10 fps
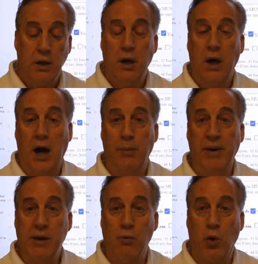how
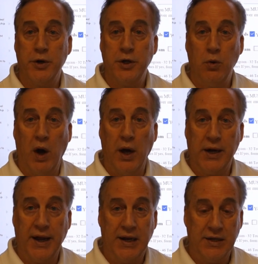many more do you want
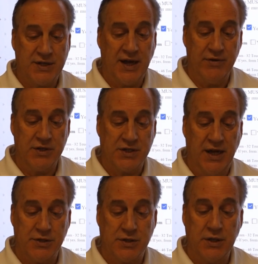at 87
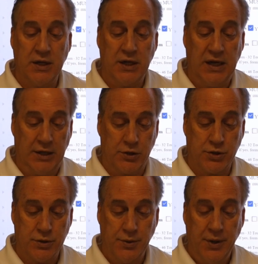cents each.
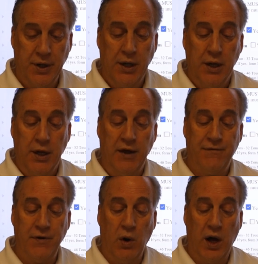
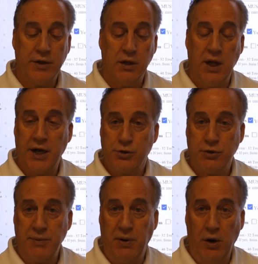If you want the
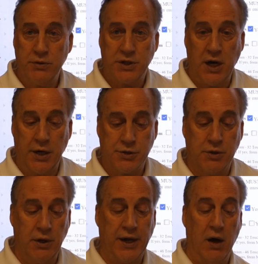luxury postcards
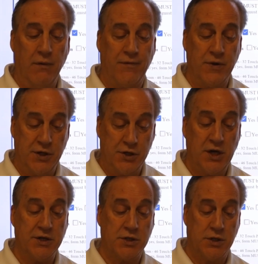going out for the
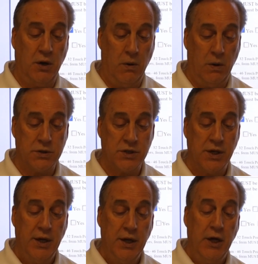just sold,
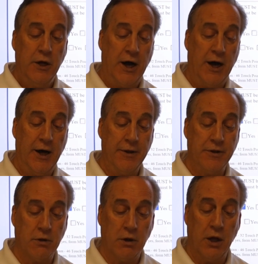
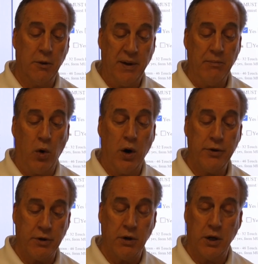they're a little bit more,
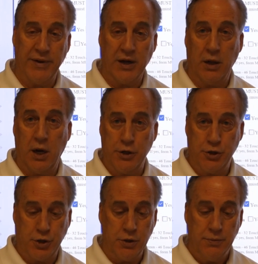they're a little bit
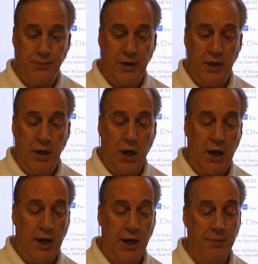larger,
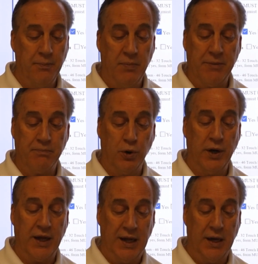but
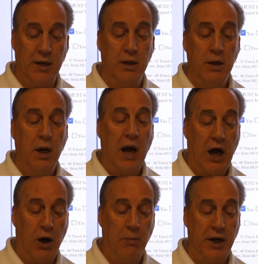put in
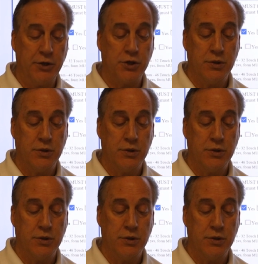how much